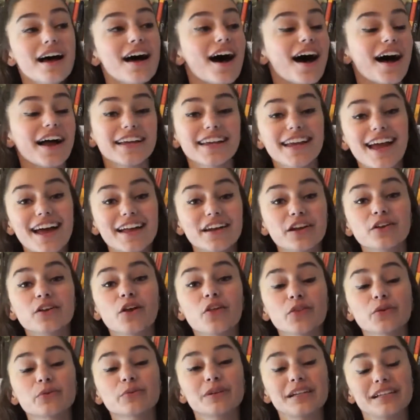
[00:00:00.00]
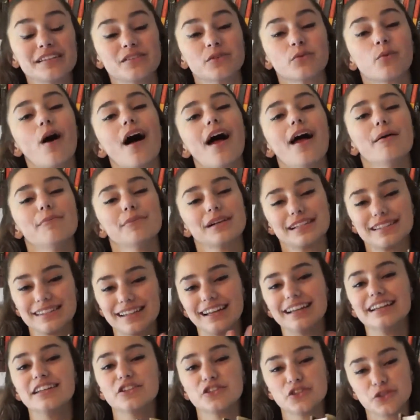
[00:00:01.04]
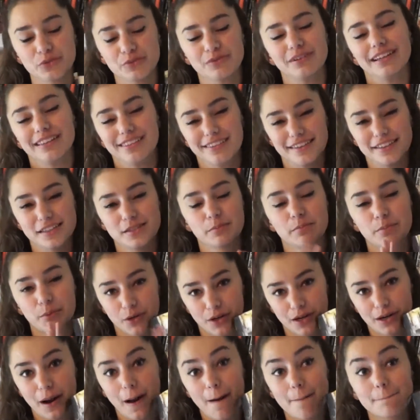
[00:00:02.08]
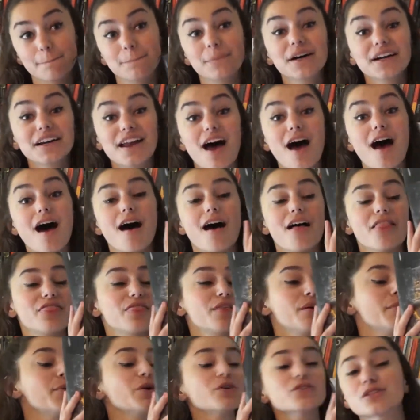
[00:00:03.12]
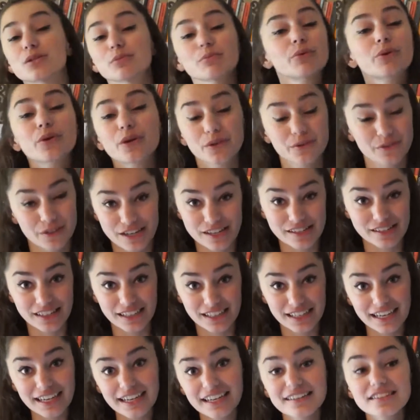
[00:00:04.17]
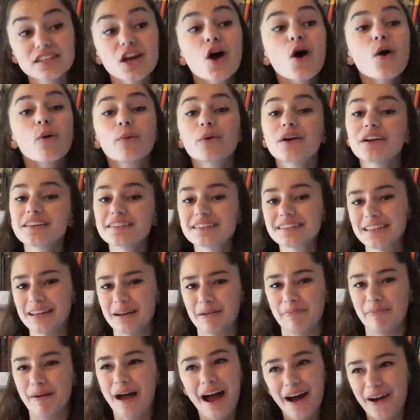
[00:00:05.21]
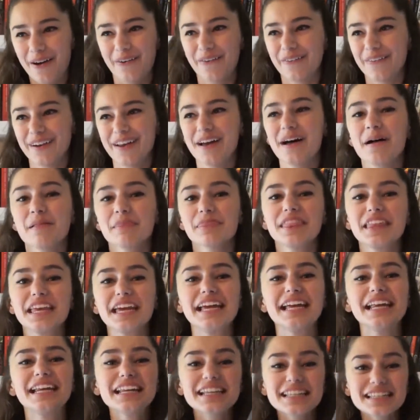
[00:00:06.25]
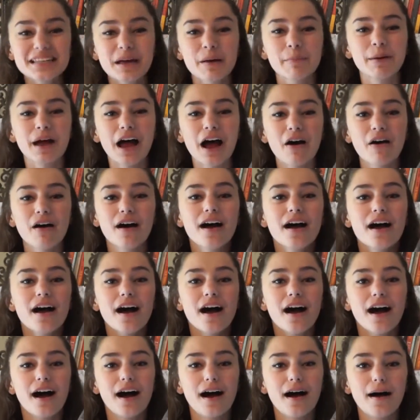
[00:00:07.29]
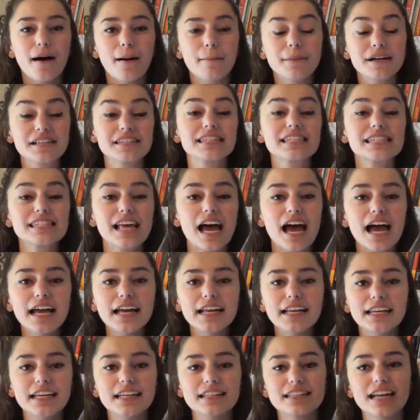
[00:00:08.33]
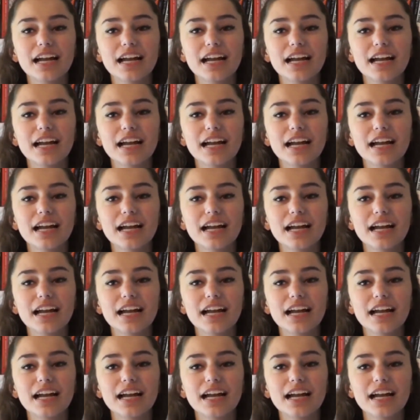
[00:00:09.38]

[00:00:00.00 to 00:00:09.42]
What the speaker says: Again, another reason why I'm excited to read this book. But the most important reason is, what is it about? It is about a society, it's